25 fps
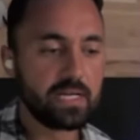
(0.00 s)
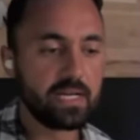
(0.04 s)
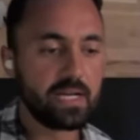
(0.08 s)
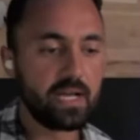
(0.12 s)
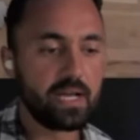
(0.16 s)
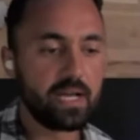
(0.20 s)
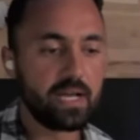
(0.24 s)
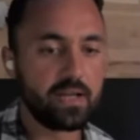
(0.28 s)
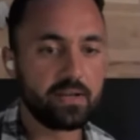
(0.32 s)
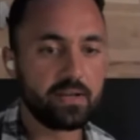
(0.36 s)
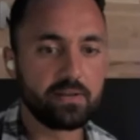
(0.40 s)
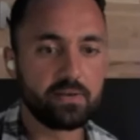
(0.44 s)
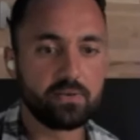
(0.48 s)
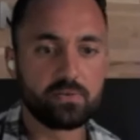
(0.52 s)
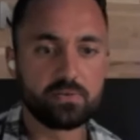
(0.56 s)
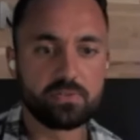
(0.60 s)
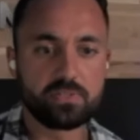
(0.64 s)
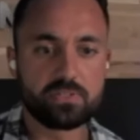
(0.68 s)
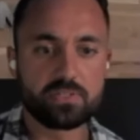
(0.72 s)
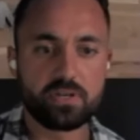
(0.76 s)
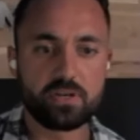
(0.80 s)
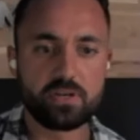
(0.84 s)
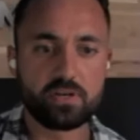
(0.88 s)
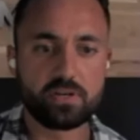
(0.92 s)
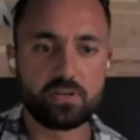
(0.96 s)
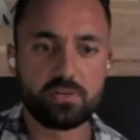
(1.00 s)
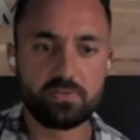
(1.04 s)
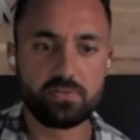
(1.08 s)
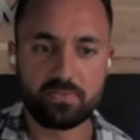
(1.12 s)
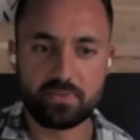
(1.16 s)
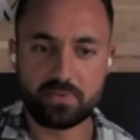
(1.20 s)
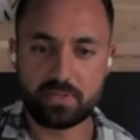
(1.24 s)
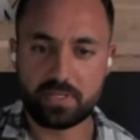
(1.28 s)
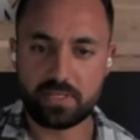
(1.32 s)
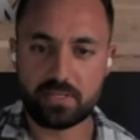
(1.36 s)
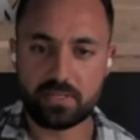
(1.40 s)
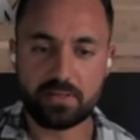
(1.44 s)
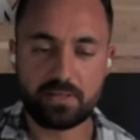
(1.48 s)
And also you've
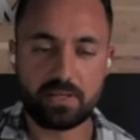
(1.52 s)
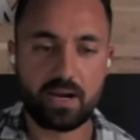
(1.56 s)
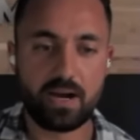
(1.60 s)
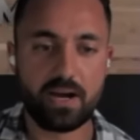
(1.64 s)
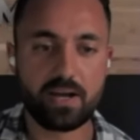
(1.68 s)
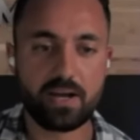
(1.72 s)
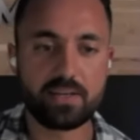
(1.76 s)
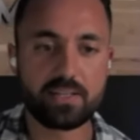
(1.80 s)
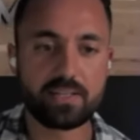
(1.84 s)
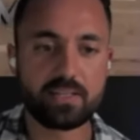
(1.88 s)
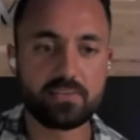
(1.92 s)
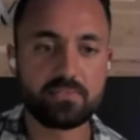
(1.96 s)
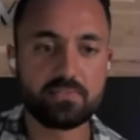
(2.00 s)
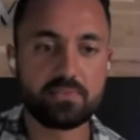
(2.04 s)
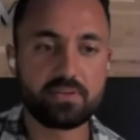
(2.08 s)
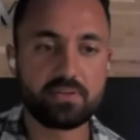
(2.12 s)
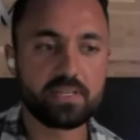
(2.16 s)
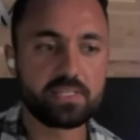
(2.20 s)
kindly given